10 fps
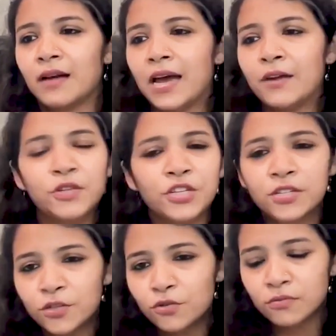and we just
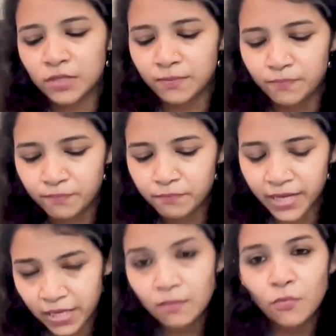need to keep
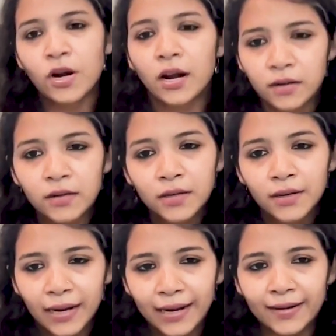making more art
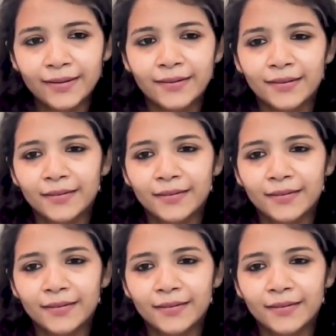and